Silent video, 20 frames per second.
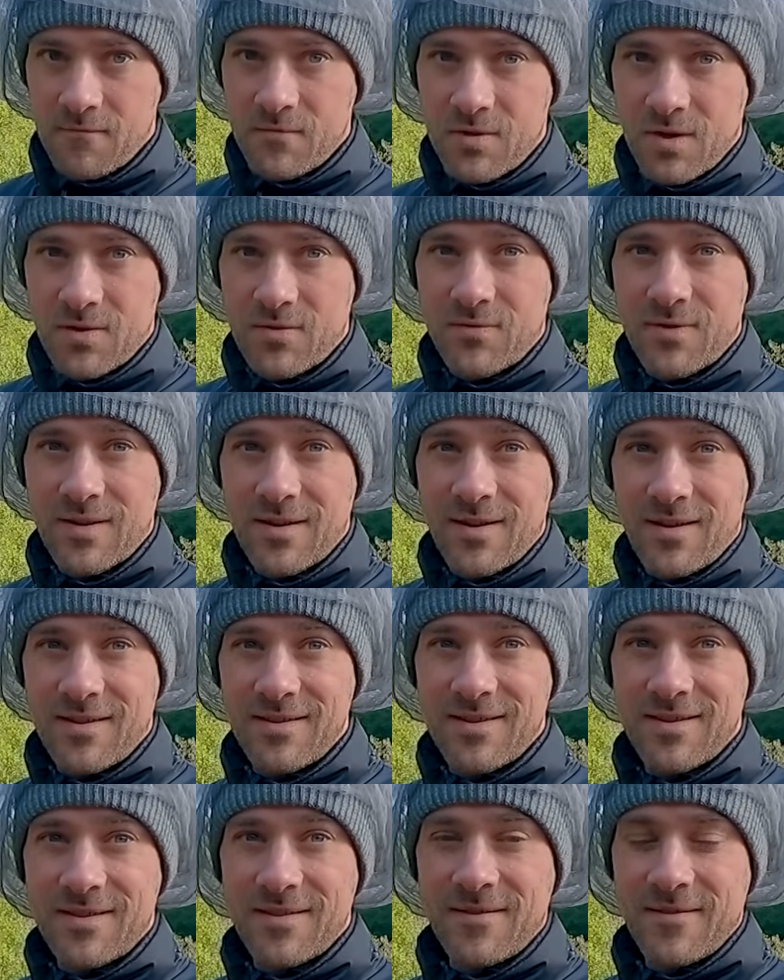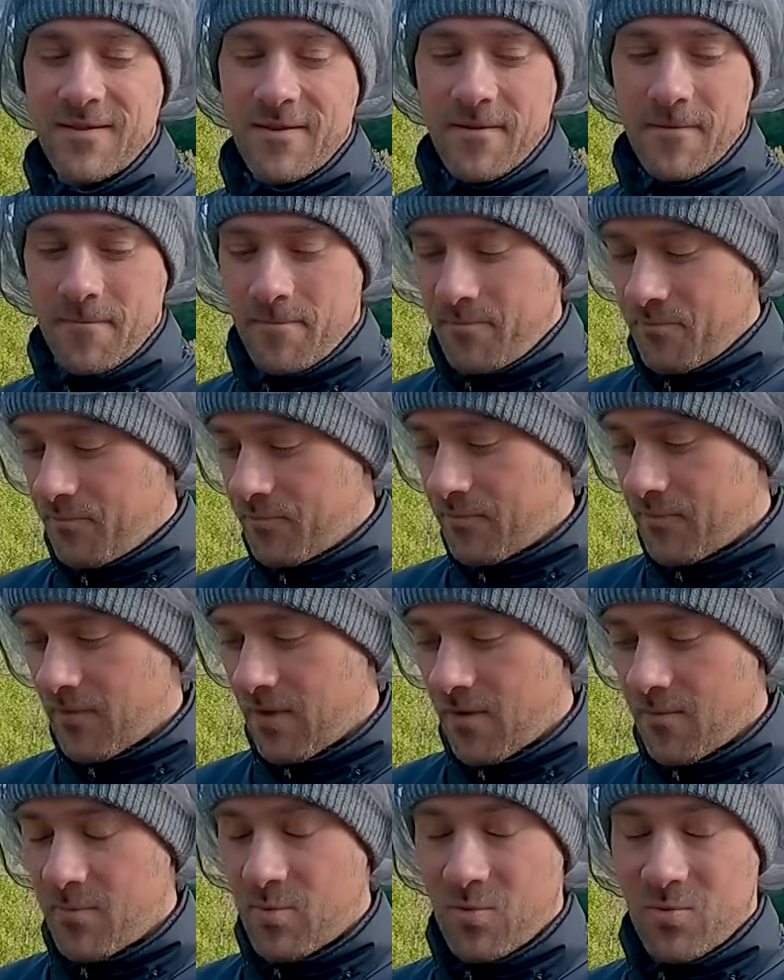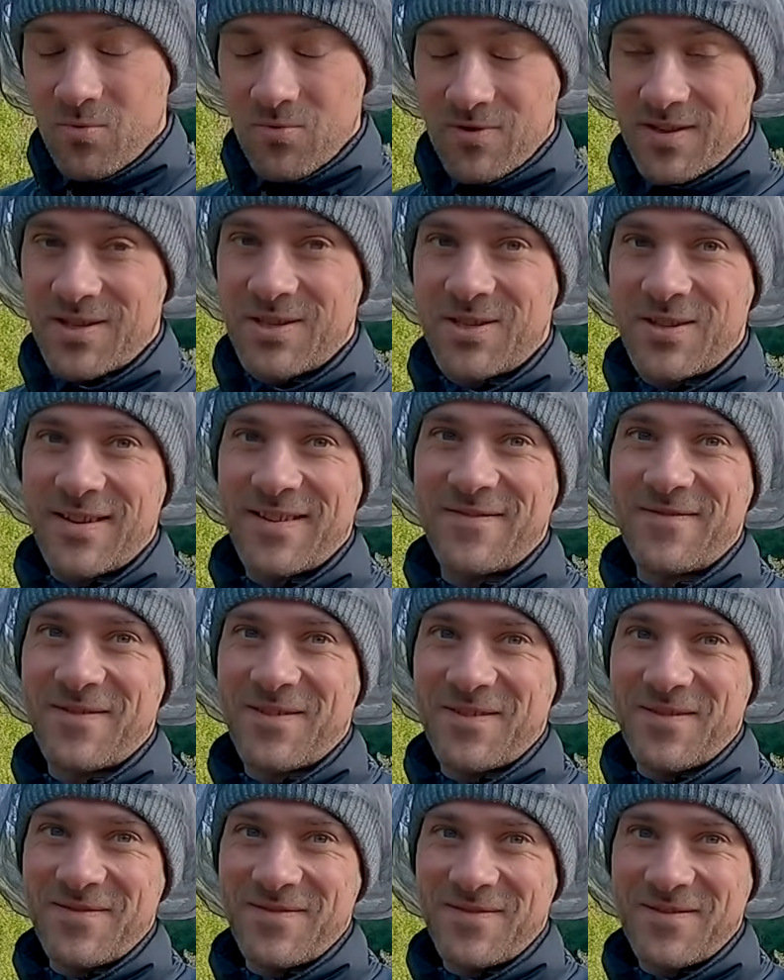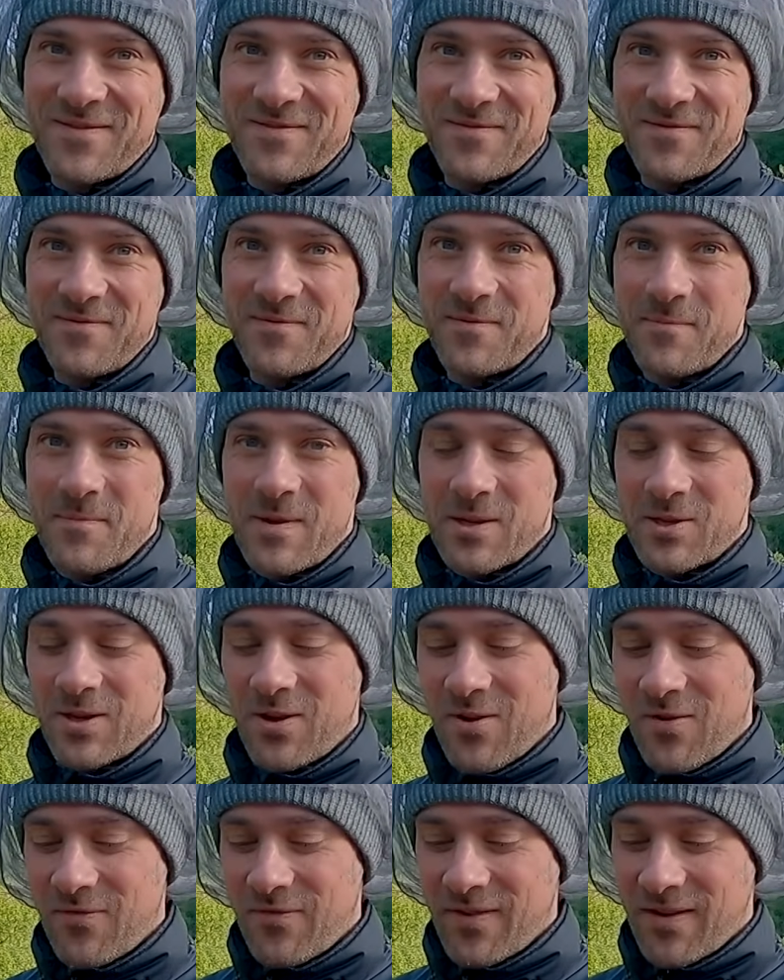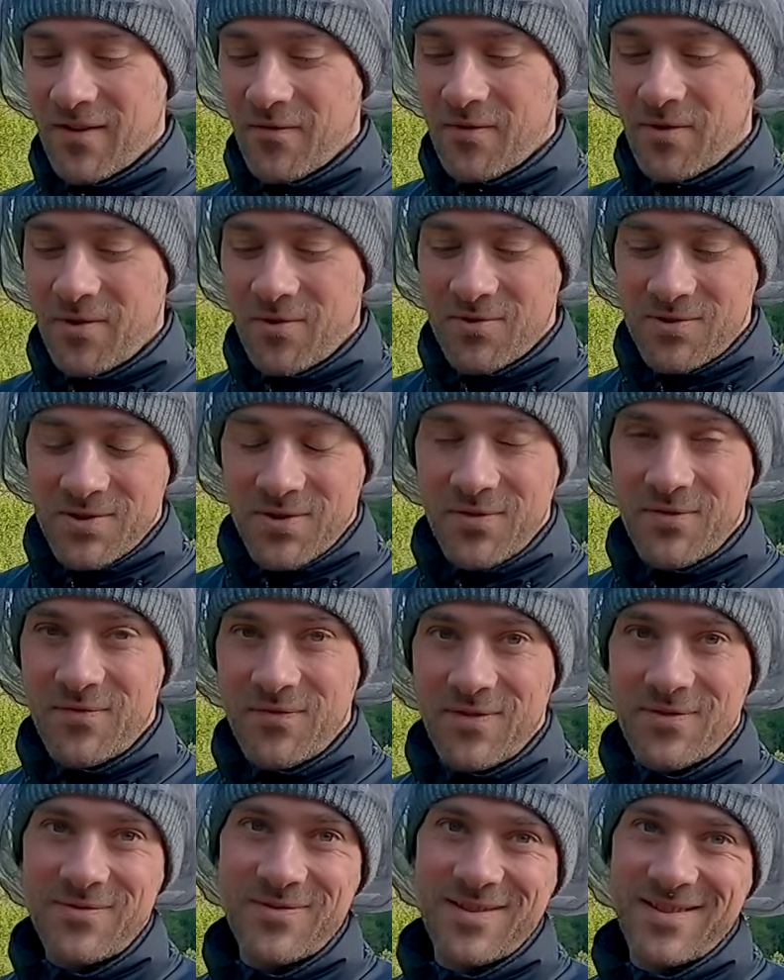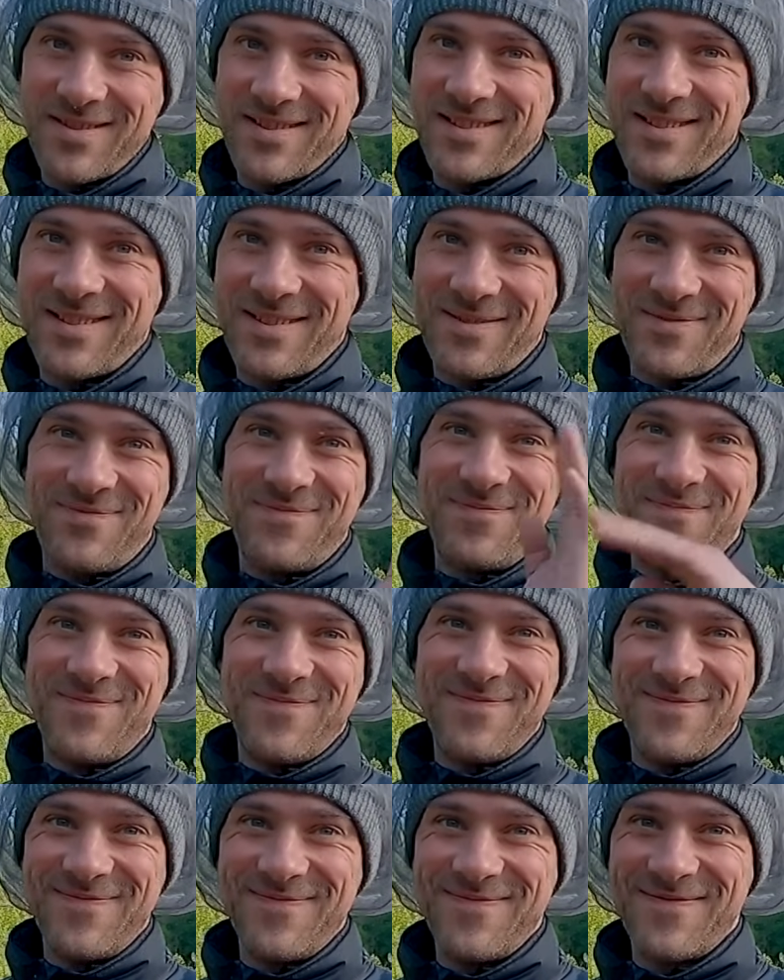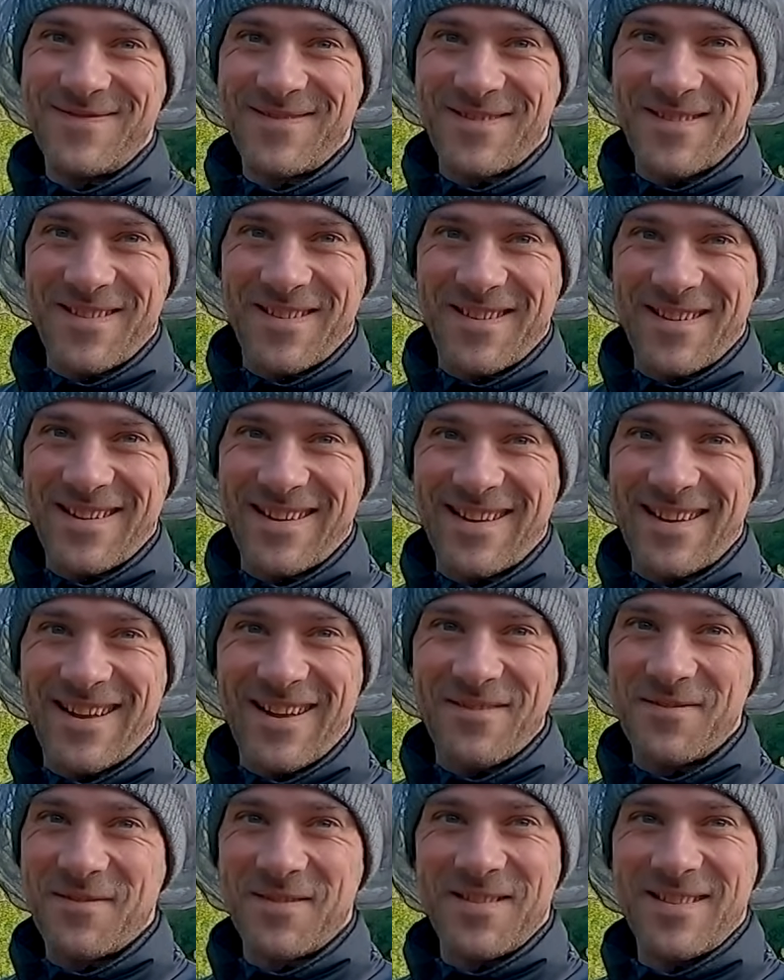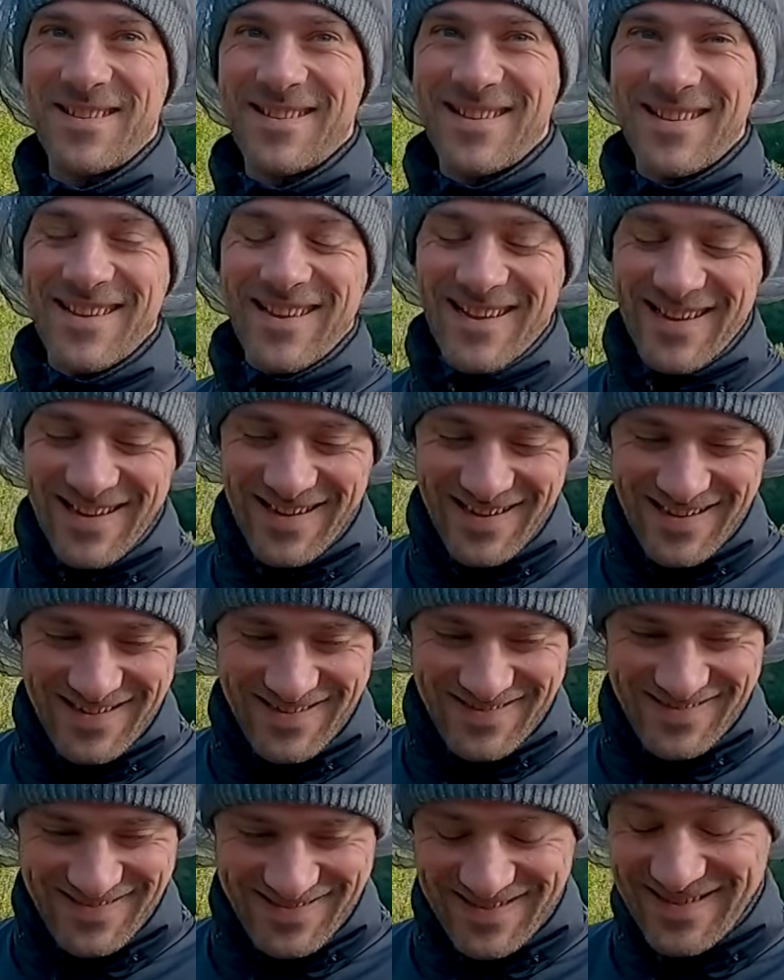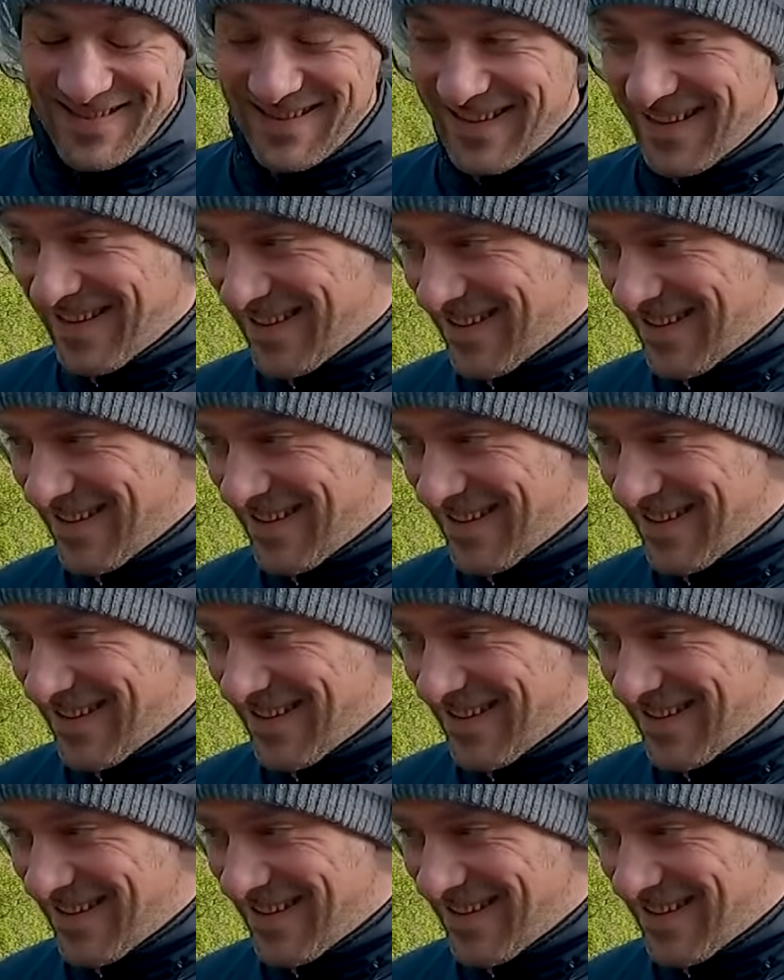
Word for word: just realised I brought all the for Magic Coffee. I've only got two filters. Oh, on your AeroPress?